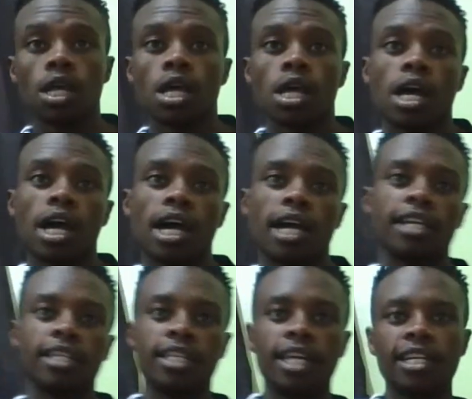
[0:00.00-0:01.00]
Hey
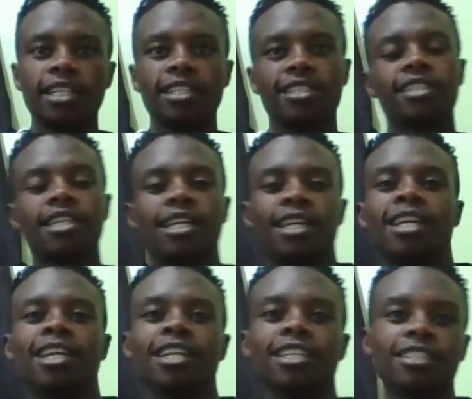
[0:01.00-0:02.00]
guys,
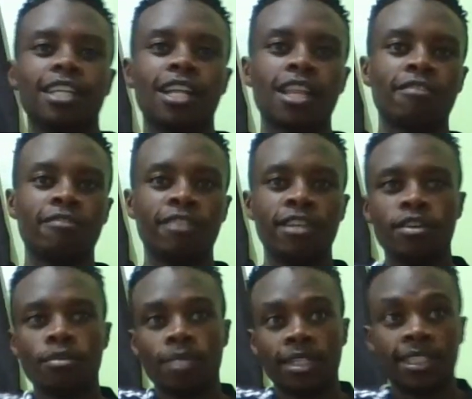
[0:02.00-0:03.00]
again it's another video,
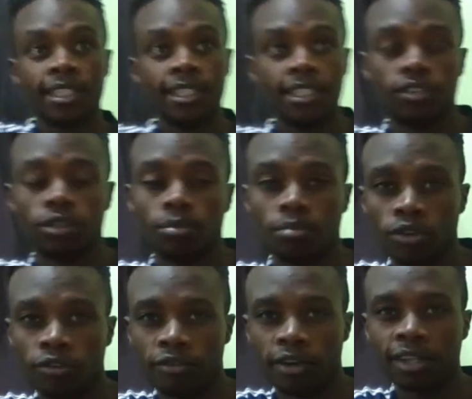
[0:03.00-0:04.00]
manze. It's your boy
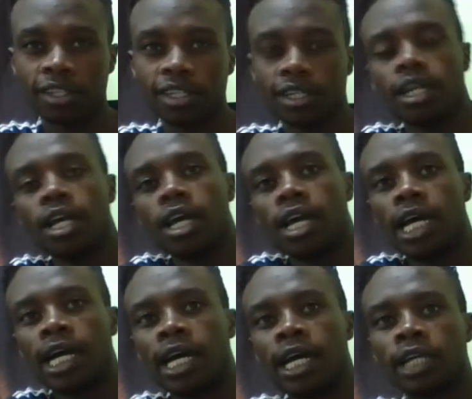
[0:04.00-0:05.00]
Frank.
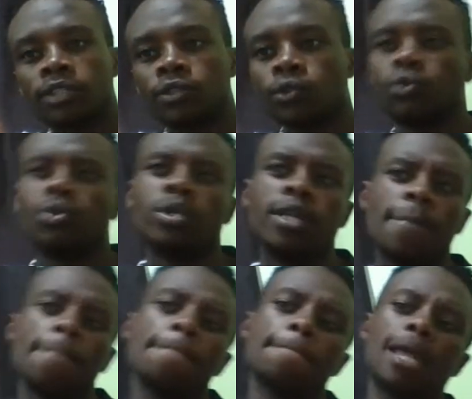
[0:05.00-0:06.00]
So
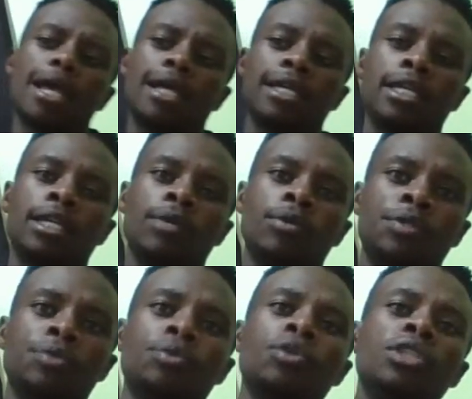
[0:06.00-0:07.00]
today I
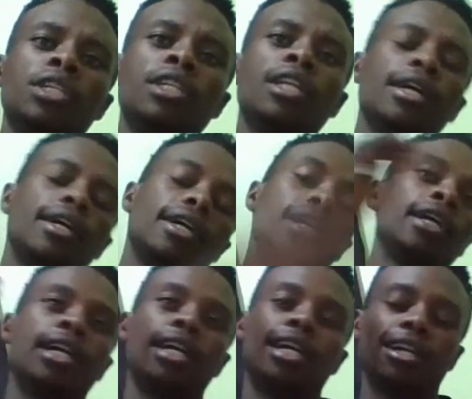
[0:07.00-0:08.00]
wanted,
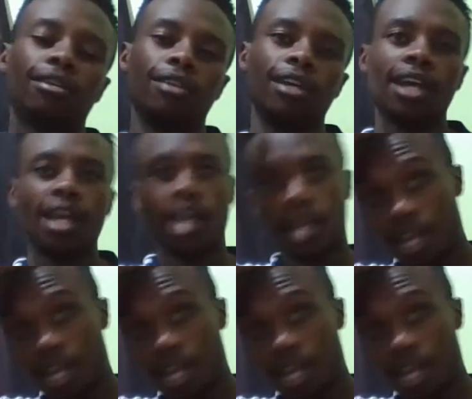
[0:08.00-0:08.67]
I